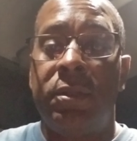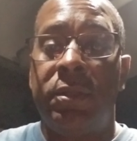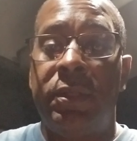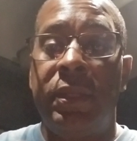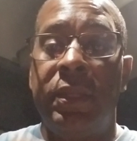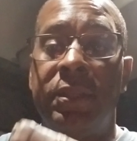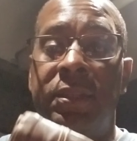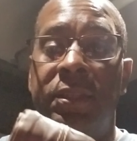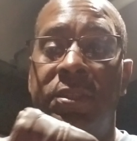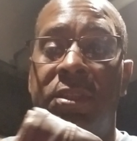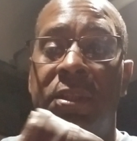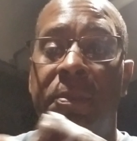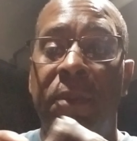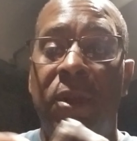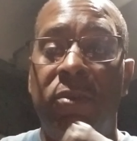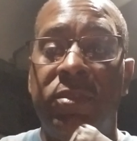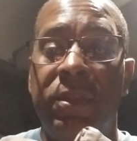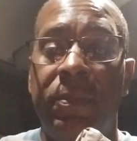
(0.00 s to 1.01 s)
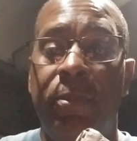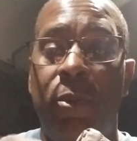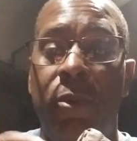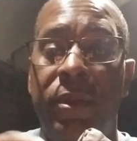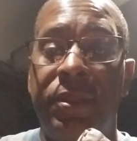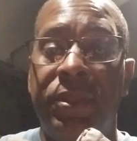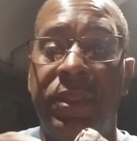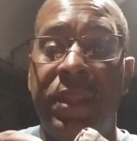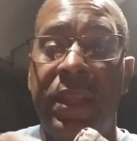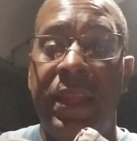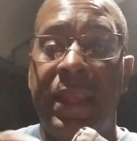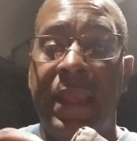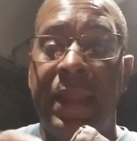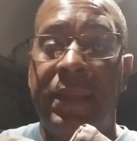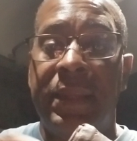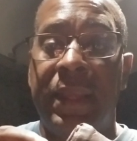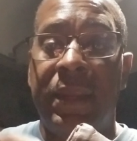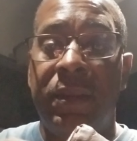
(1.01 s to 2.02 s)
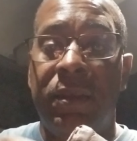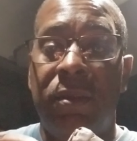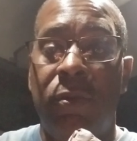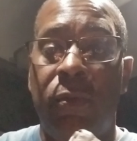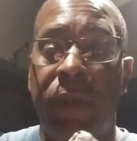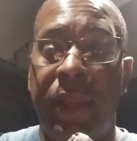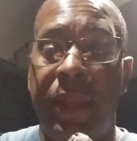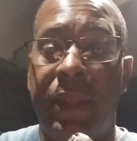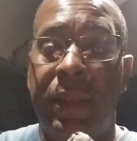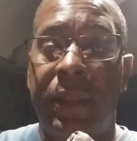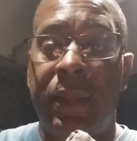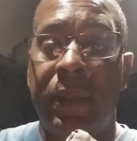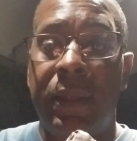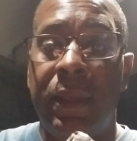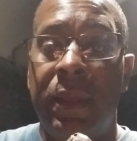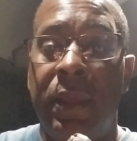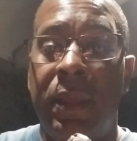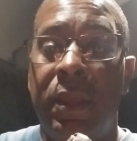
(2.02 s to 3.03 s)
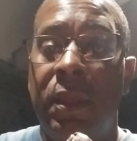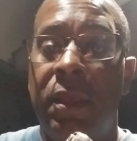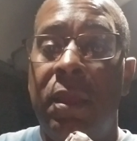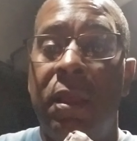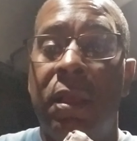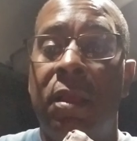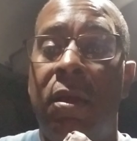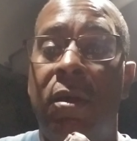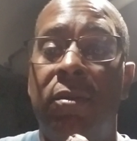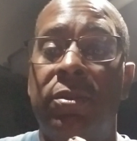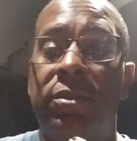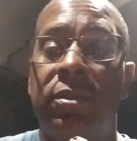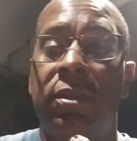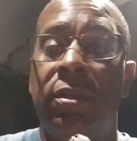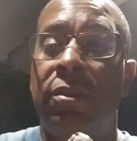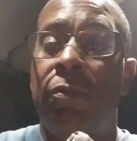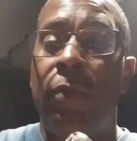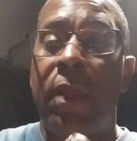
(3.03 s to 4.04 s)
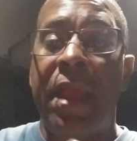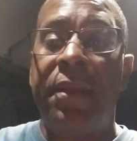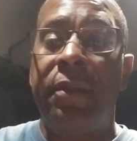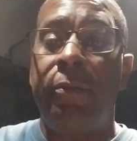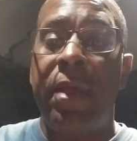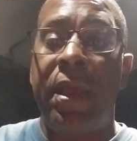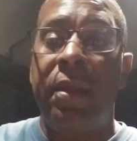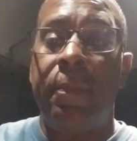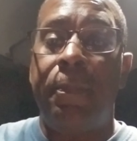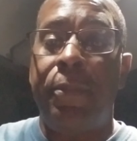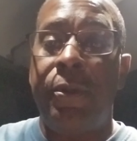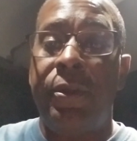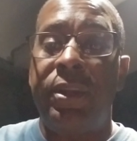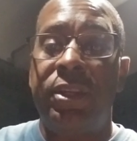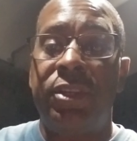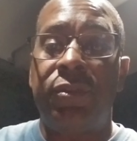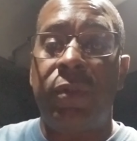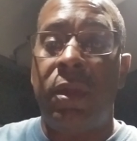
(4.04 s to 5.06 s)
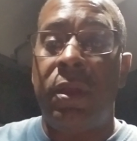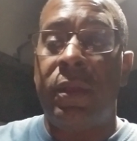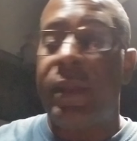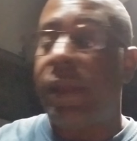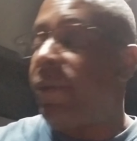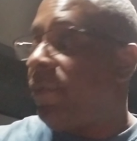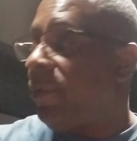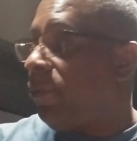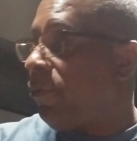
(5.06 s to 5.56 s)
This is the most important thing at the end of the week, because riding around a pretty truck every